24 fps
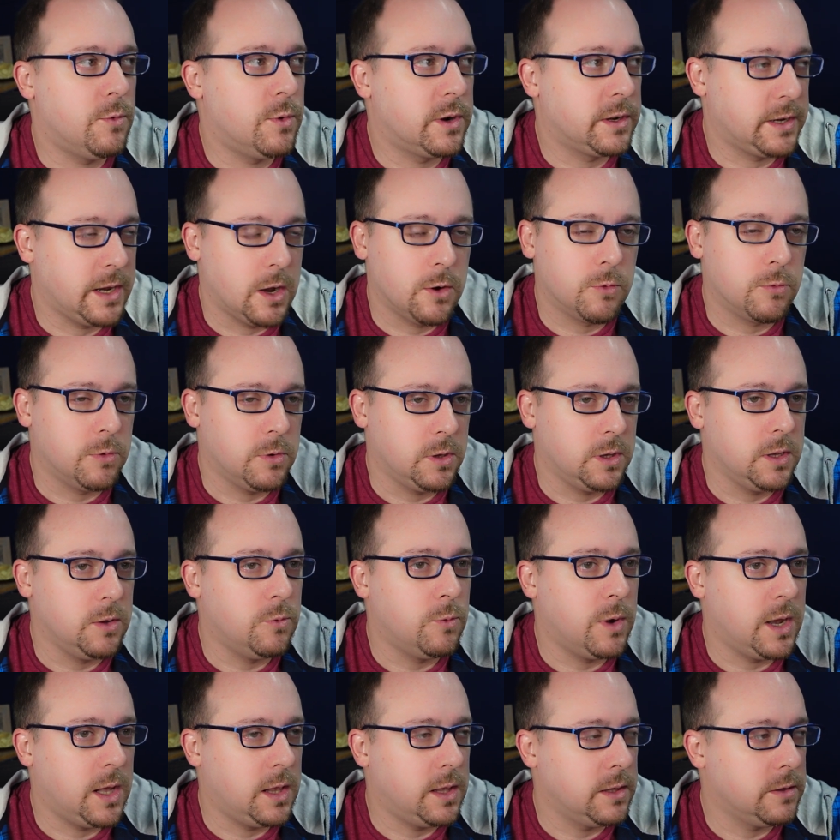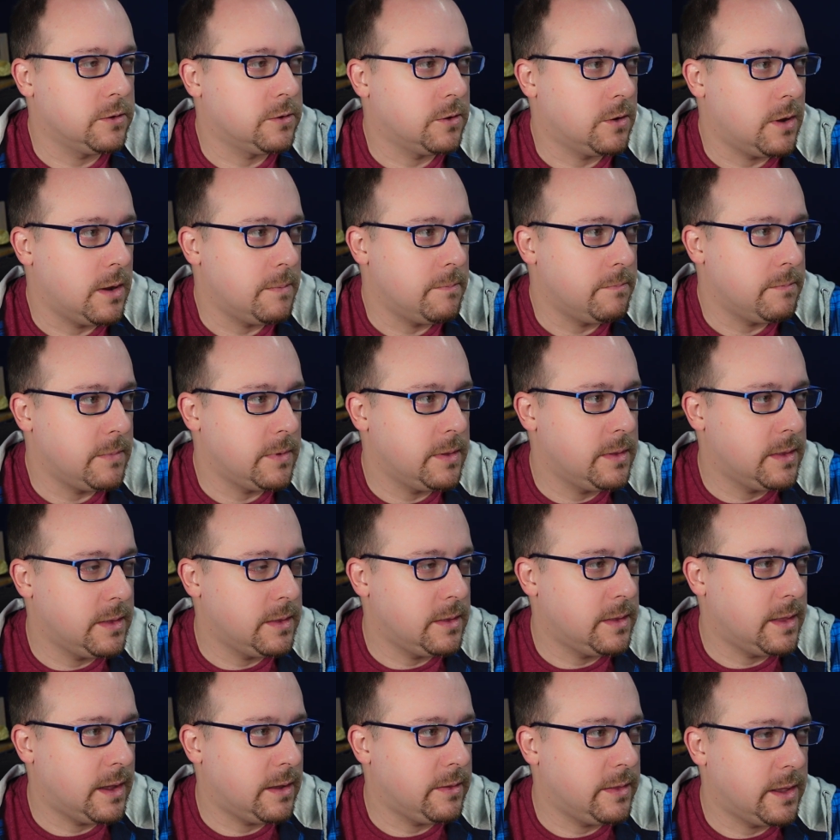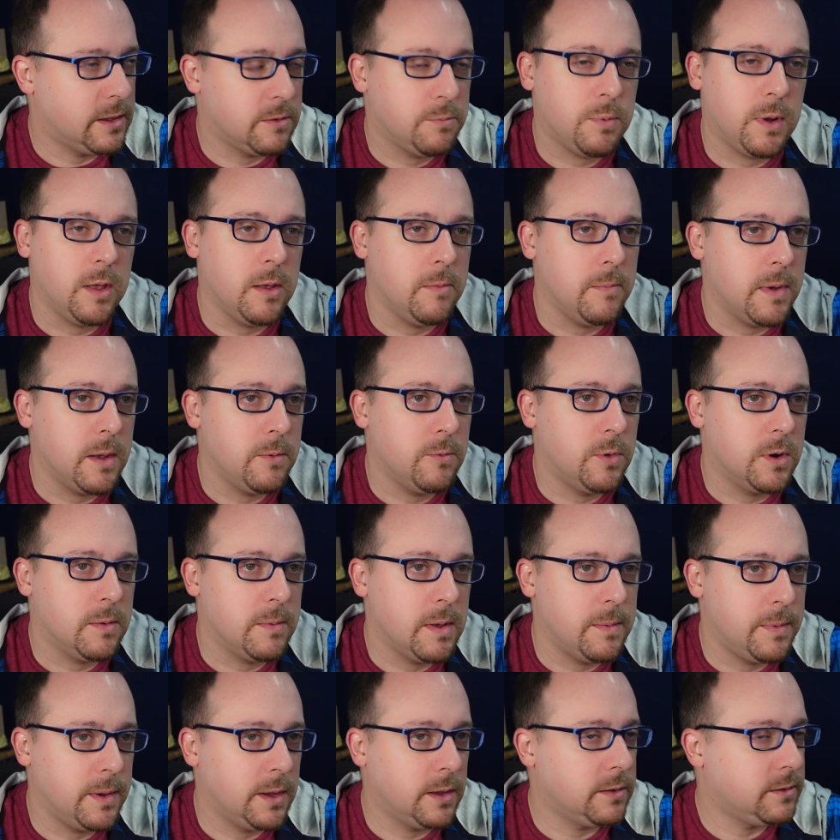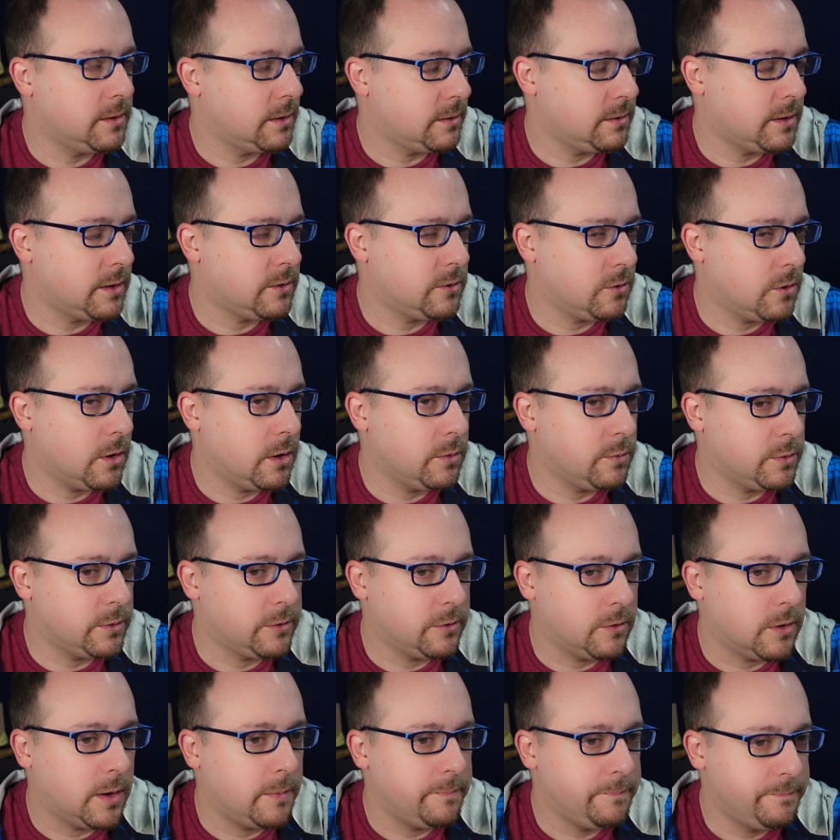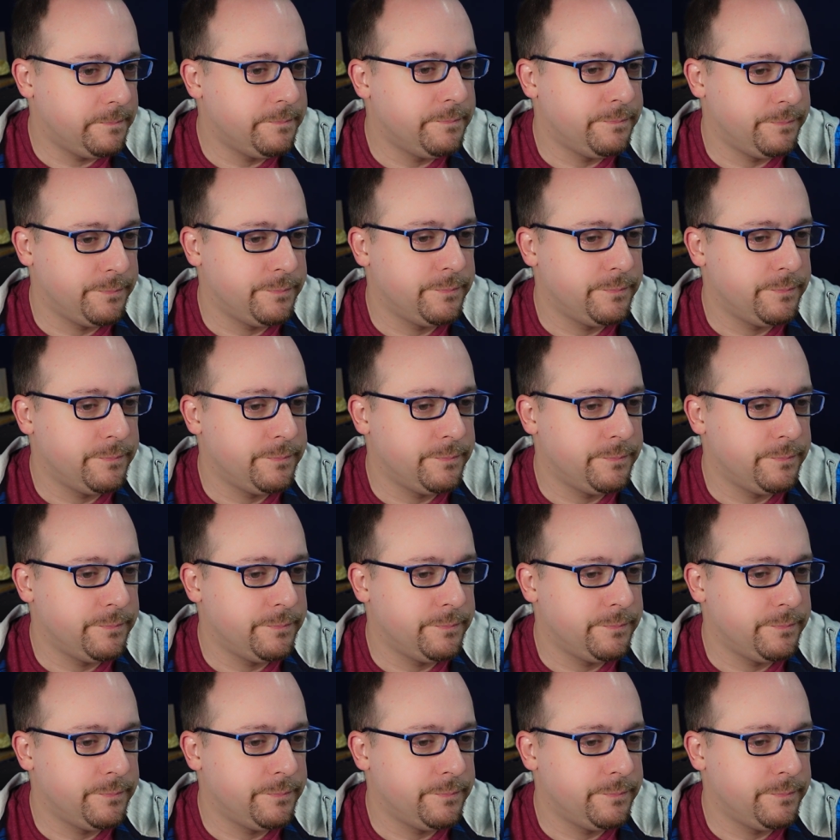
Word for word: that worked out really well. And so I'm that that's probably my, one of my biggest success stories with Scrum.